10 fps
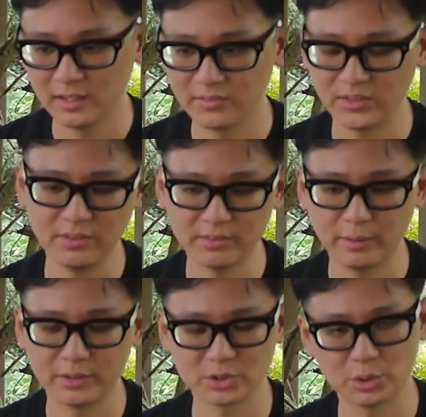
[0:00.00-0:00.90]
Then
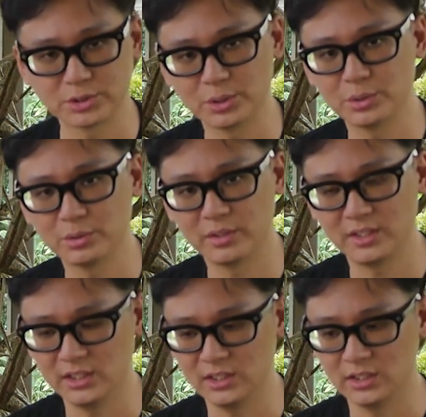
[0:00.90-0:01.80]
there is also
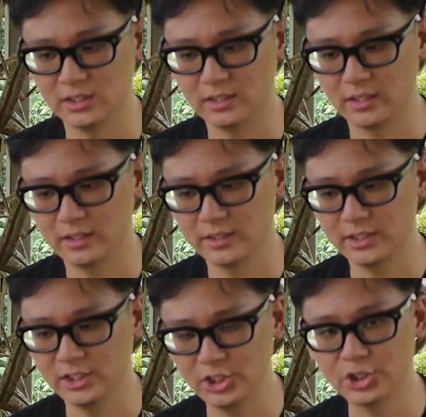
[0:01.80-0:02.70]
the
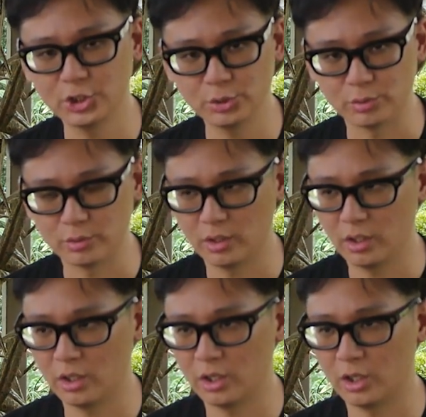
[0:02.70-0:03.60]
issue
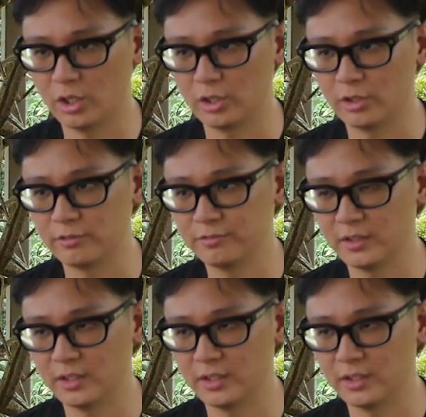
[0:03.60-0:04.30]
of